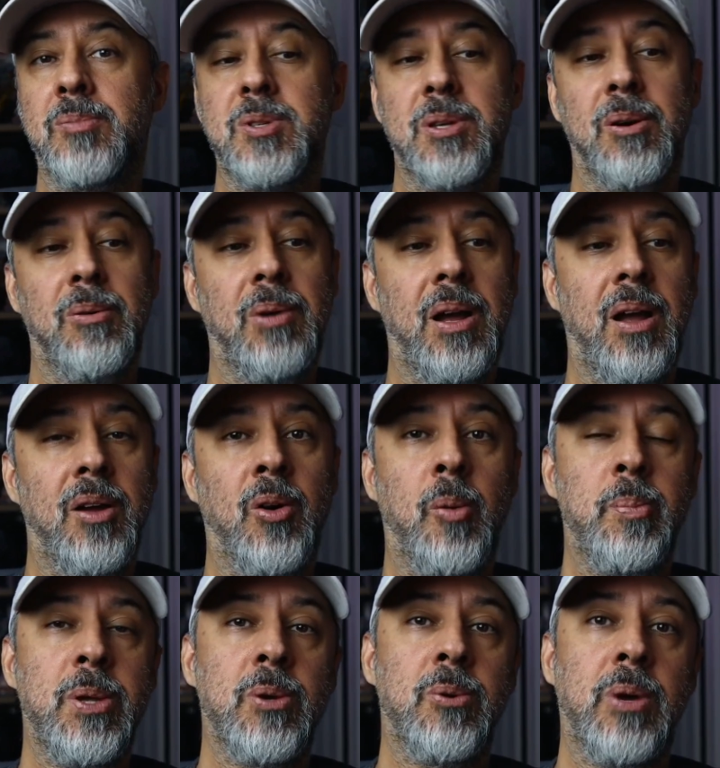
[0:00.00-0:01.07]
So I
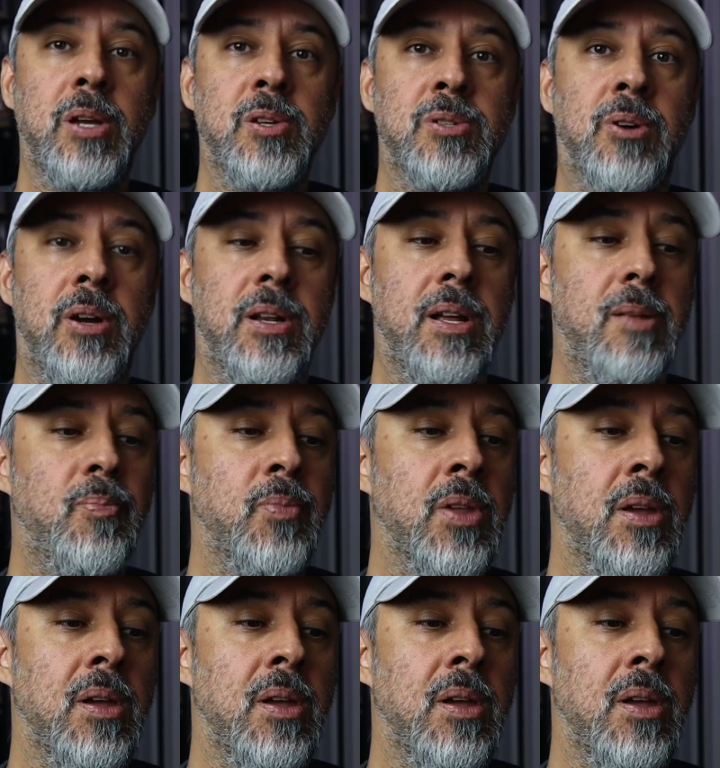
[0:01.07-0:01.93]
hope you enjoyed it.